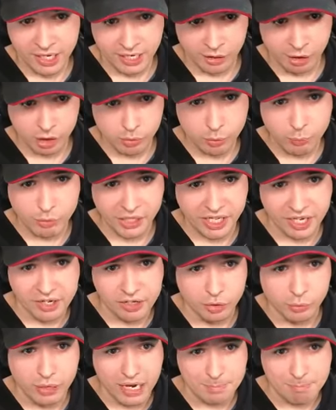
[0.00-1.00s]
Look what we can
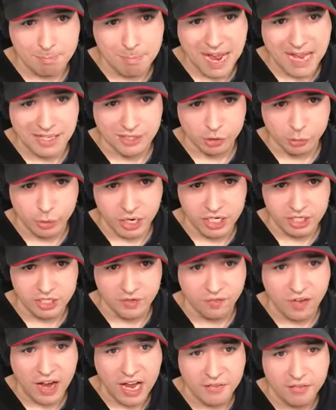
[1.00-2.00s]
do at max range.
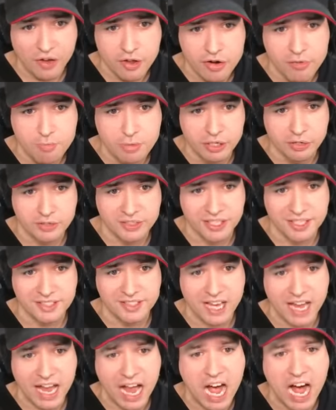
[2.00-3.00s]
500 meters is
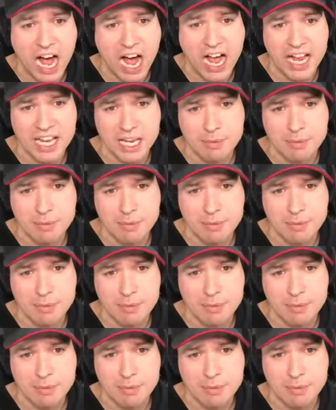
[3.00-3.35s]
a high